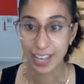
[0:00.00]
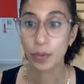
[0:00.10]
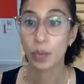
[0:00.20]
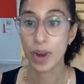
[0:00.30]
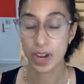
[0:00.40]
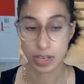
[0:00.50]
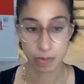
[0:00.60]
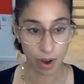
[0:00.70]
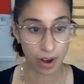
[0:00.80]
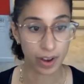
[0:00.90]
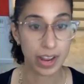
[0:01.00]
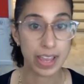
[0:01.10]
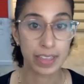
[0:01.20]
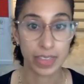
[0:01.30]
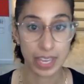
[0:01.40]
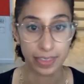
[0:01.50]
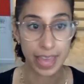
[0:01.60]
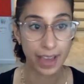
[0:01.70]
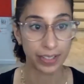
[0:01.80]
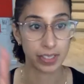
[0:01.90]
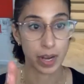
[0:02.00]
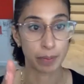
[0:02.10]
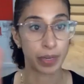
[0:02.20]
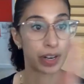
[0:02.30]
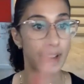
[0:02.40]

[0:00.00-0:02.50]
where you are in, in that number.